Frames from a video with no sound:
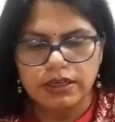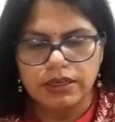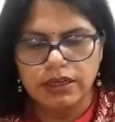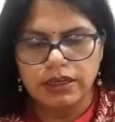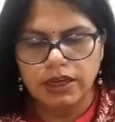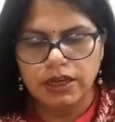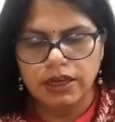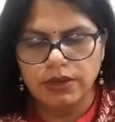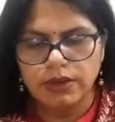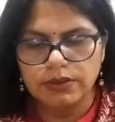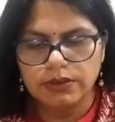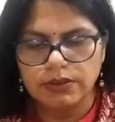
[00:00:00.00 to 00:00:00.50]

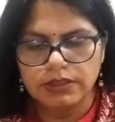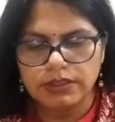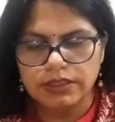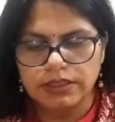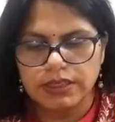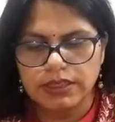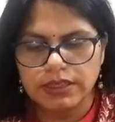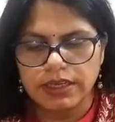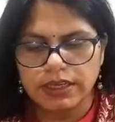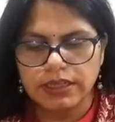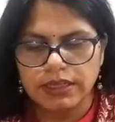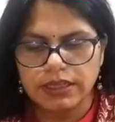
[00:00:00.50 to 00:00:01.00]
Now the
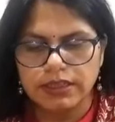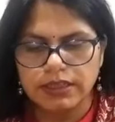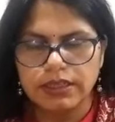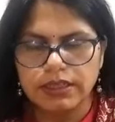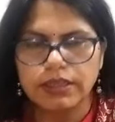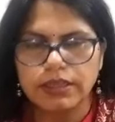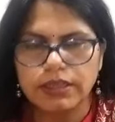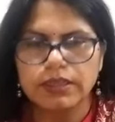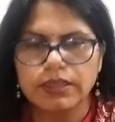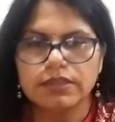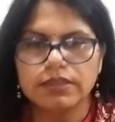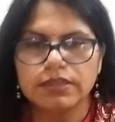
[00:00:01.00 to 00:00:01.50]
second
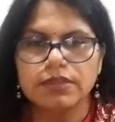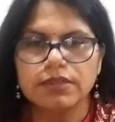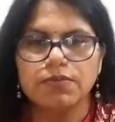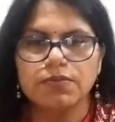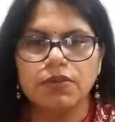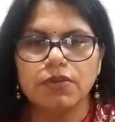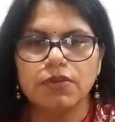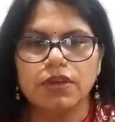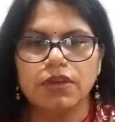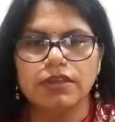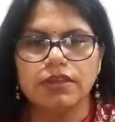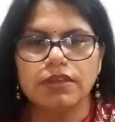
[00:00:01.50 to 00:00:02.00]
thing is
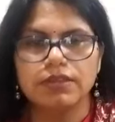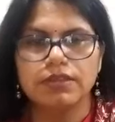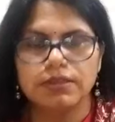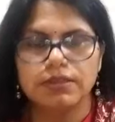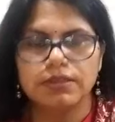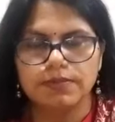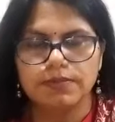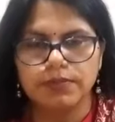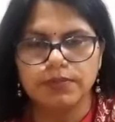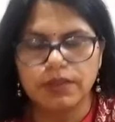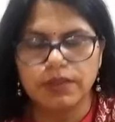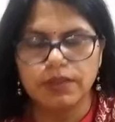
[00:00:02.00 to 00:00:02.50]

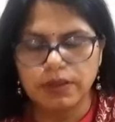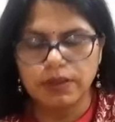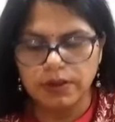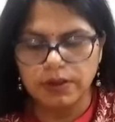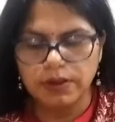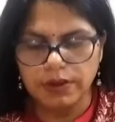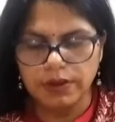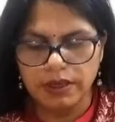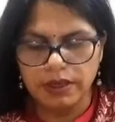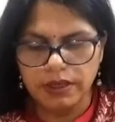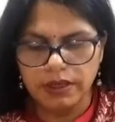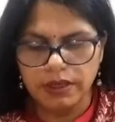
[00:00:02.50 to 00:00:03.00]
symbolism.
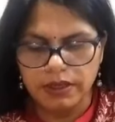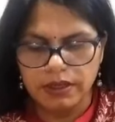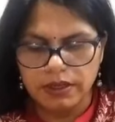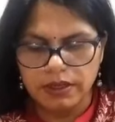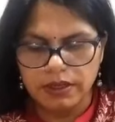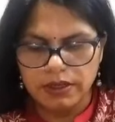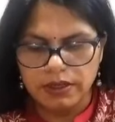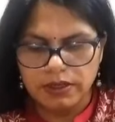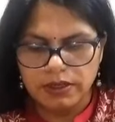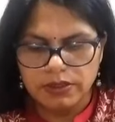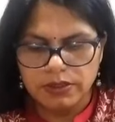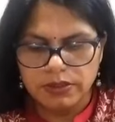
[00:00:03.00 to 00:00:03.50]
Okay,
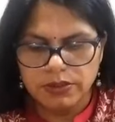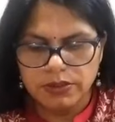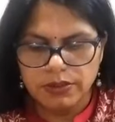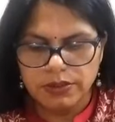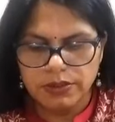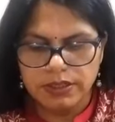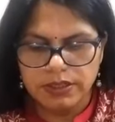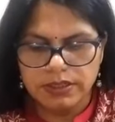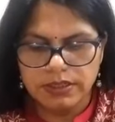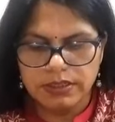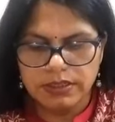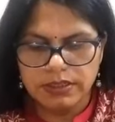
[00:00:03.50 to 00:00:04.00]
so
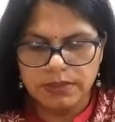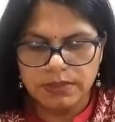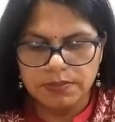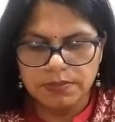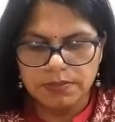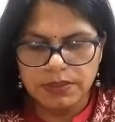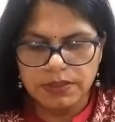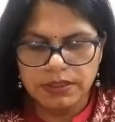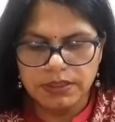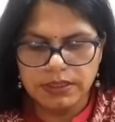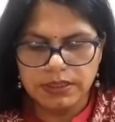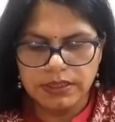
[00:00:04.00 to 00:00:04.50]
here
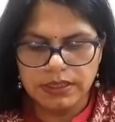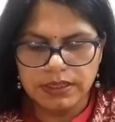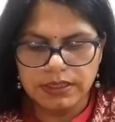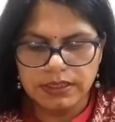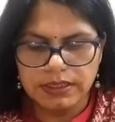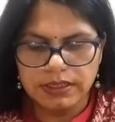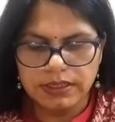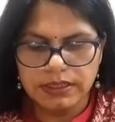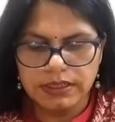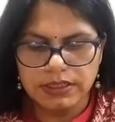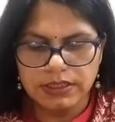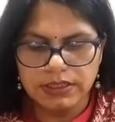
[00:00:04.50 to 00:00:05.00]
symbols are
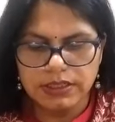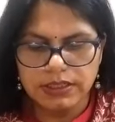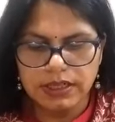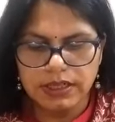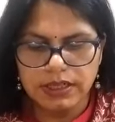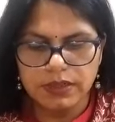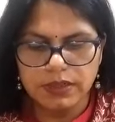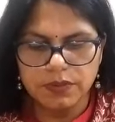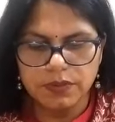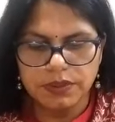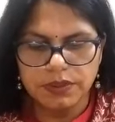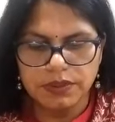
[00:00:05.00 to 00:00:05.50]

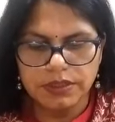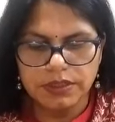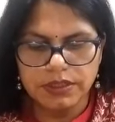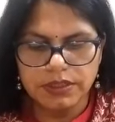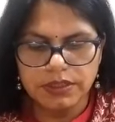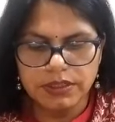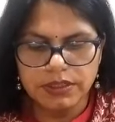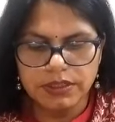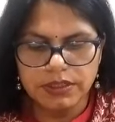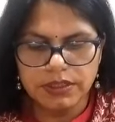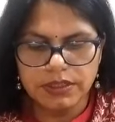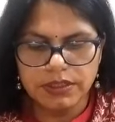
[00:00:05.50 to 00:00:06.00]
essentially
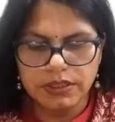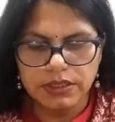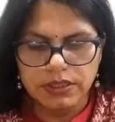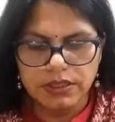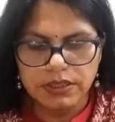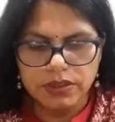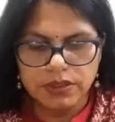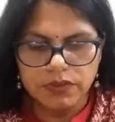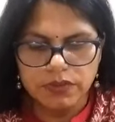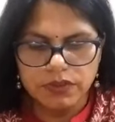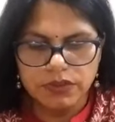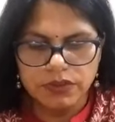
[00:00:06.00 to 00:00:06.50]
words
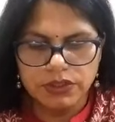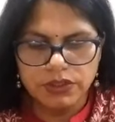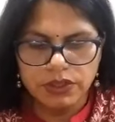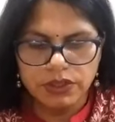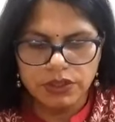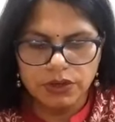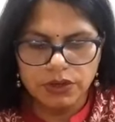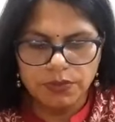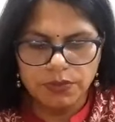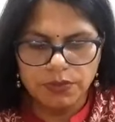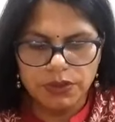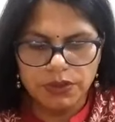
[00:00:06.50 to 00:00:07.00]
which
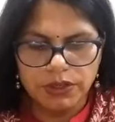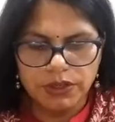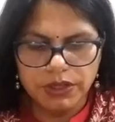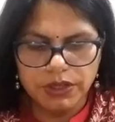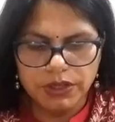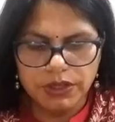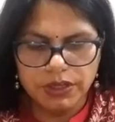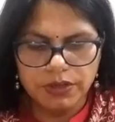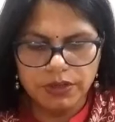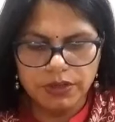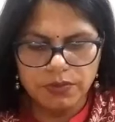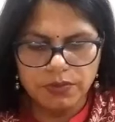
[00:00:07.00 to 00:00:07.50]

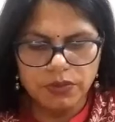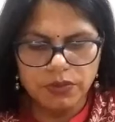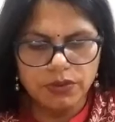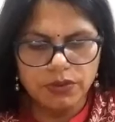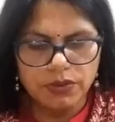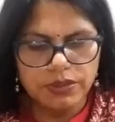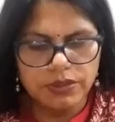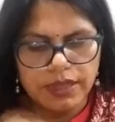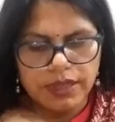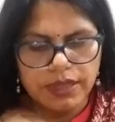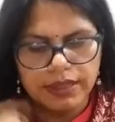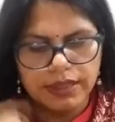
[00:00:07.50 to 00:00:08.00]
communicate more
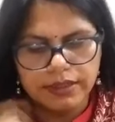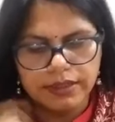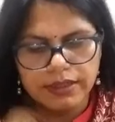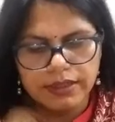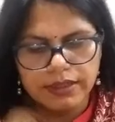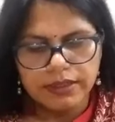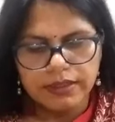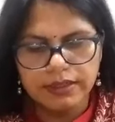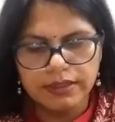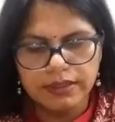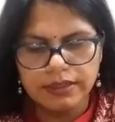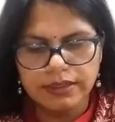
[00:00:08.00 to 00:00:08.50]
than
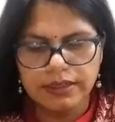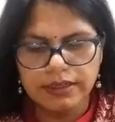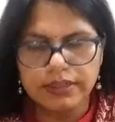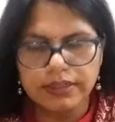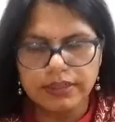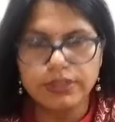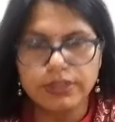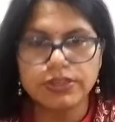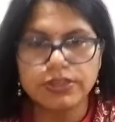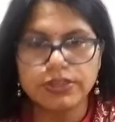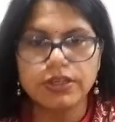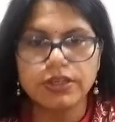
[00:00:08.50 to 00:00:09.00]
their
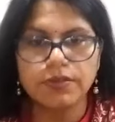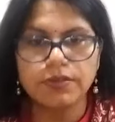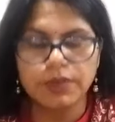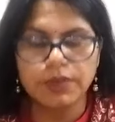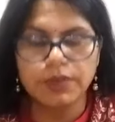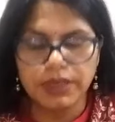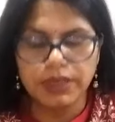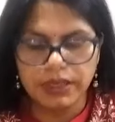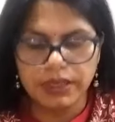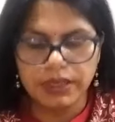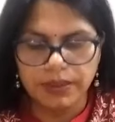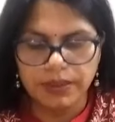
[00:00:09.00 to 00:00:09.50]
literal
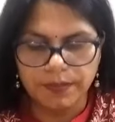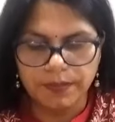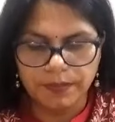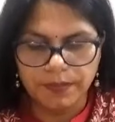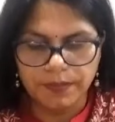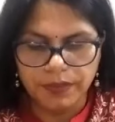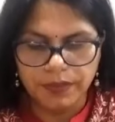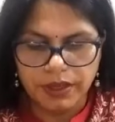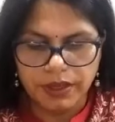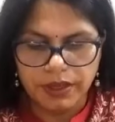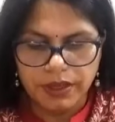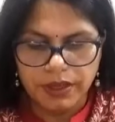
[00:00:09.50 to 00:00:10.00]
meaning.
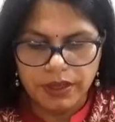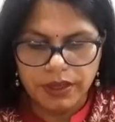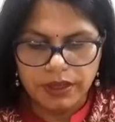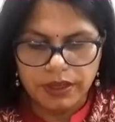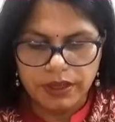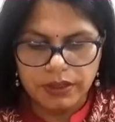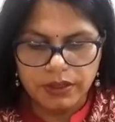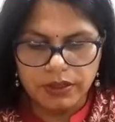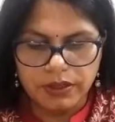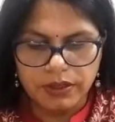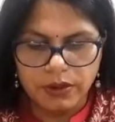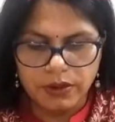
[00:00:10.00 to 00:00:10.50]

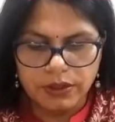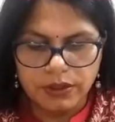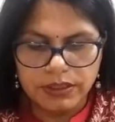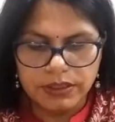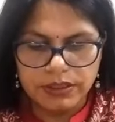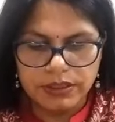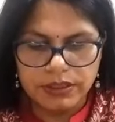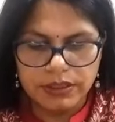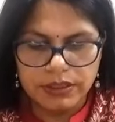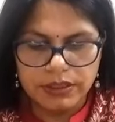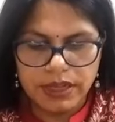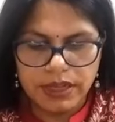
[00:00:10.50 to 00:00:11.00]
The
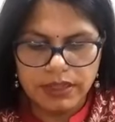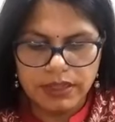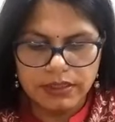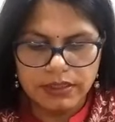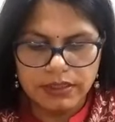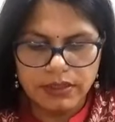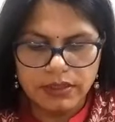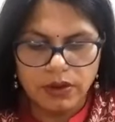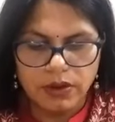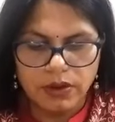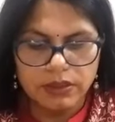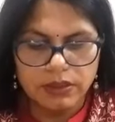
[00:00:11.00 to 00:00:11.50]
author
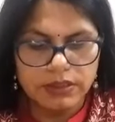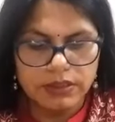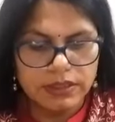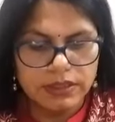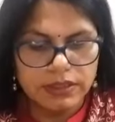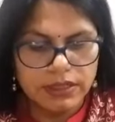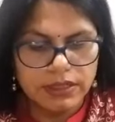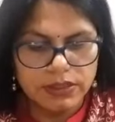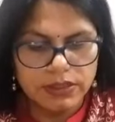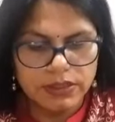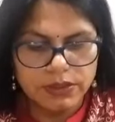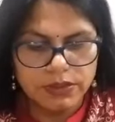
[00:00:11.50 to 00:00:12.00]

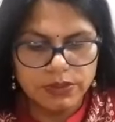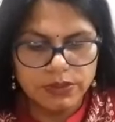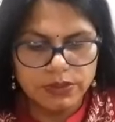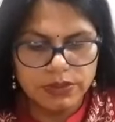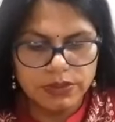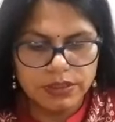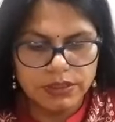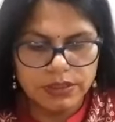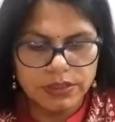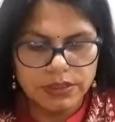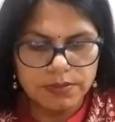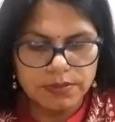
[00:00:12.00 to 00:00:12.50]
has used
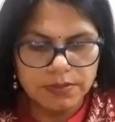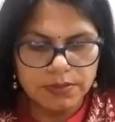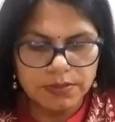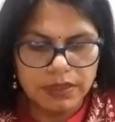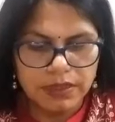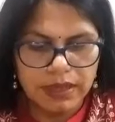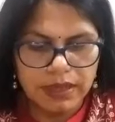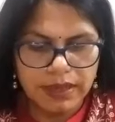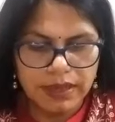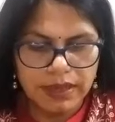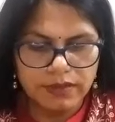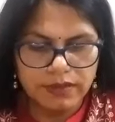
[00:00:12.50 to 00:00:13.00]
simple
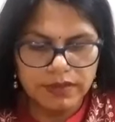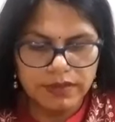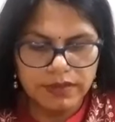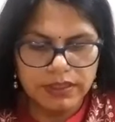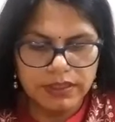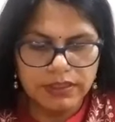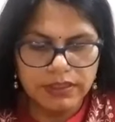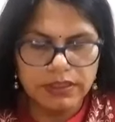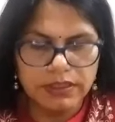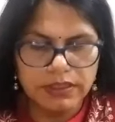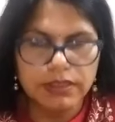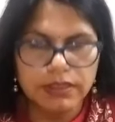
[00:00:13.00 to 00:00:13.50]

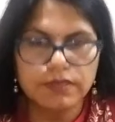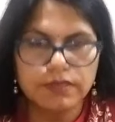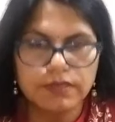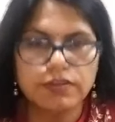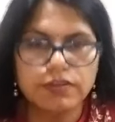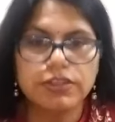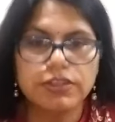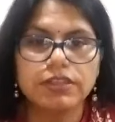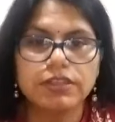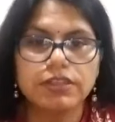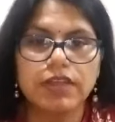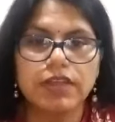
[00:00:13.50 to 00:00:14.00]
language
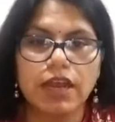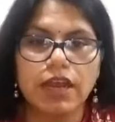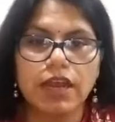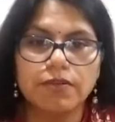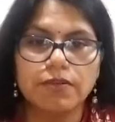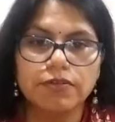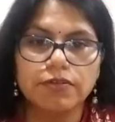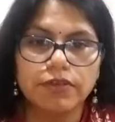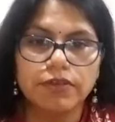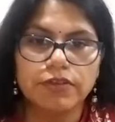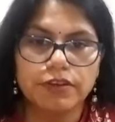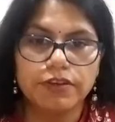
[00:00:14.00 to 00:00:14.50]
which is apt
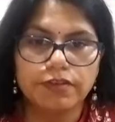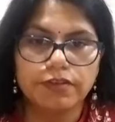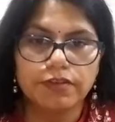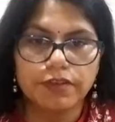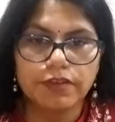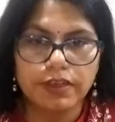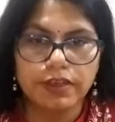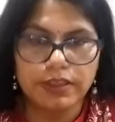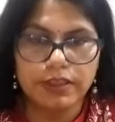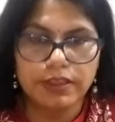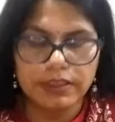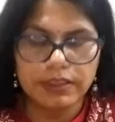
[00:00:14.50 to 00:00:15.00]
for a
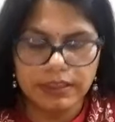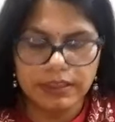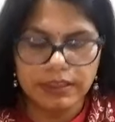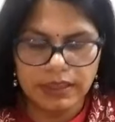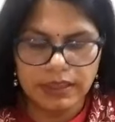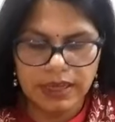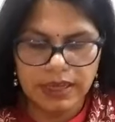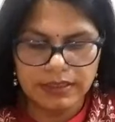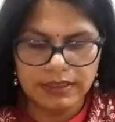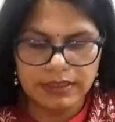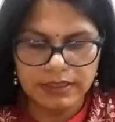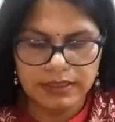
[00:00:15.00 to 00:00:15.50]
fairy tale,
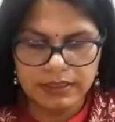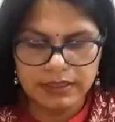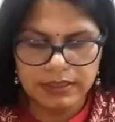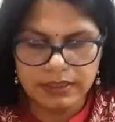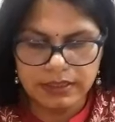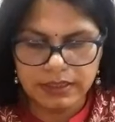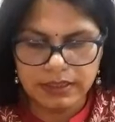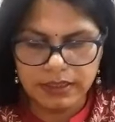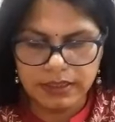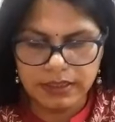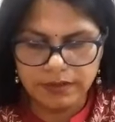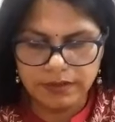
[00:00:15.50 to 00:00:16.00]
as it is
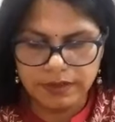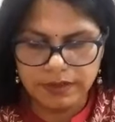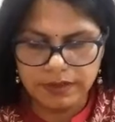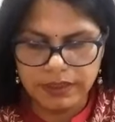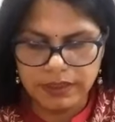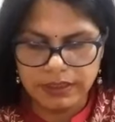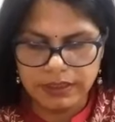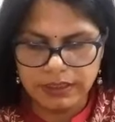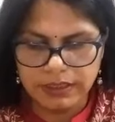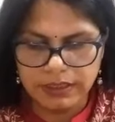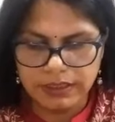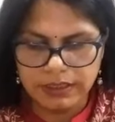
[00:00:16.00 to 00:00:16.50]
a
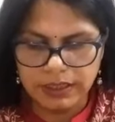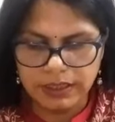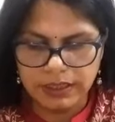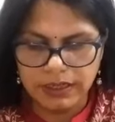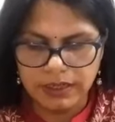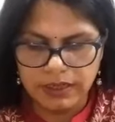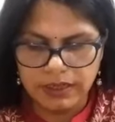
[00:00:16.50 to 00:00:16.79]
fairy tale,